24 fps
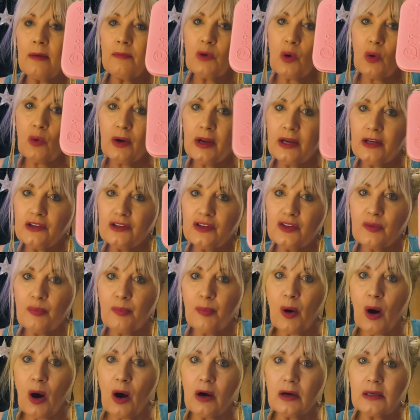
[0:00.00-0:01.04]
going to the
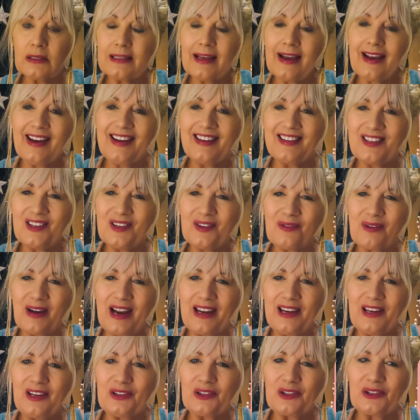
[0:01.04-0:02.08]
parks like I do
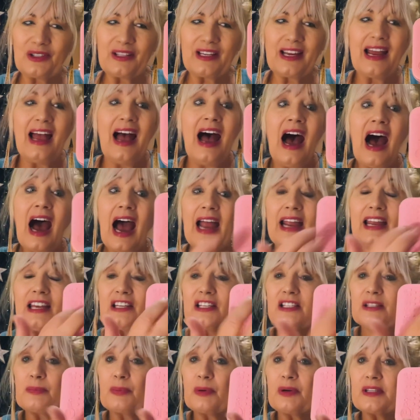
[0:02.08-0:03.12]
regularly, I can
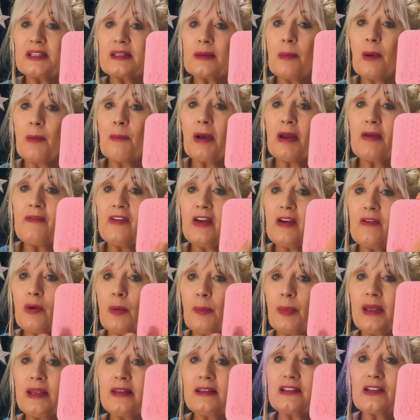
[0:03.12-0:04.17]
just put some of my favorite
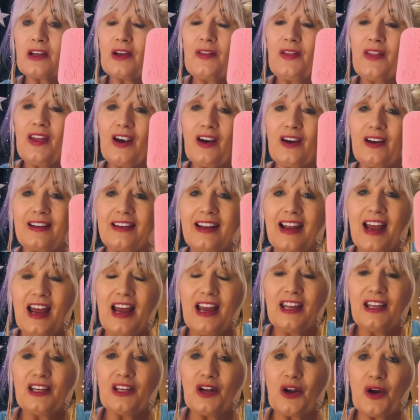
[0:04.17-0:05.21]
pins on there and,
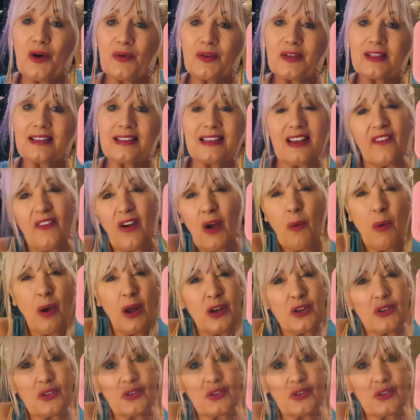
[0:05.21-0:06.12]
you know, see if I want to